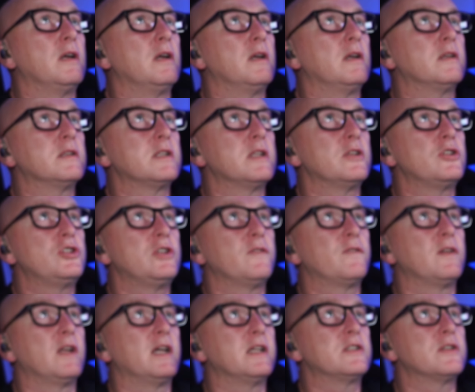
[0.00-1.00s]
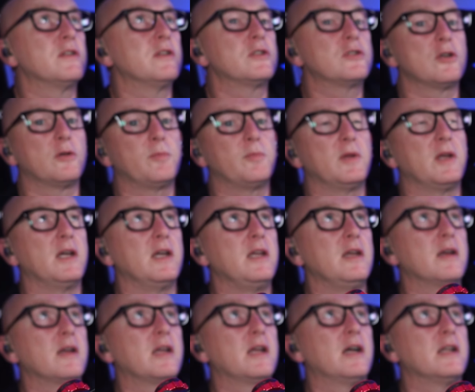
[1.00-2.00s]
So the shift lights on the top there, you
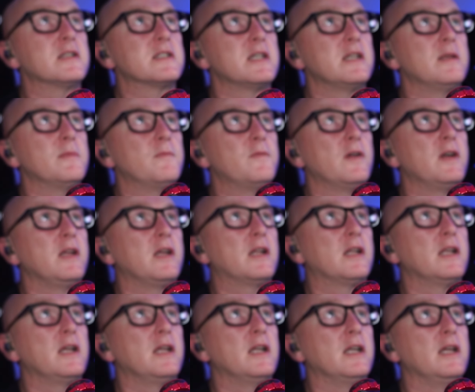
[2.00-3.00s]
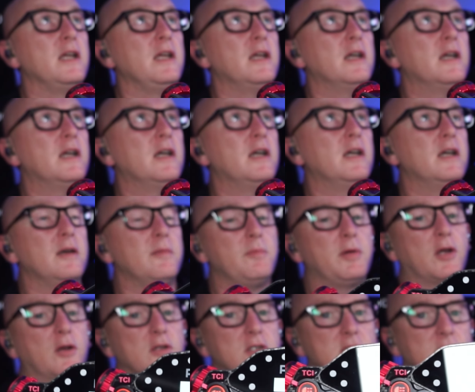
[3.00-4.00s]
can't see them very clearly
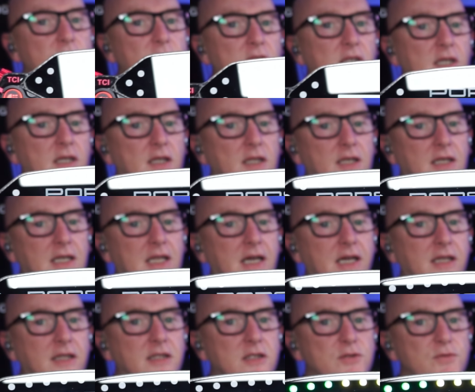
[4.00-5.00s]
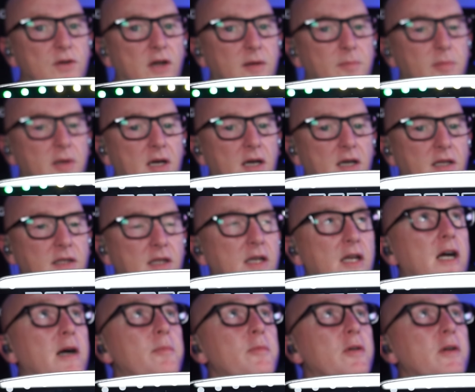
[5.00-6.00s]
because of the light that's right behind the
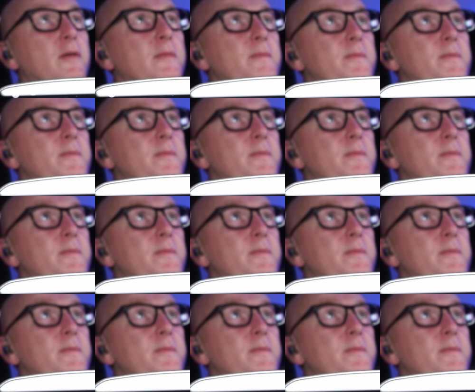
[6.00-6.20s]
camera.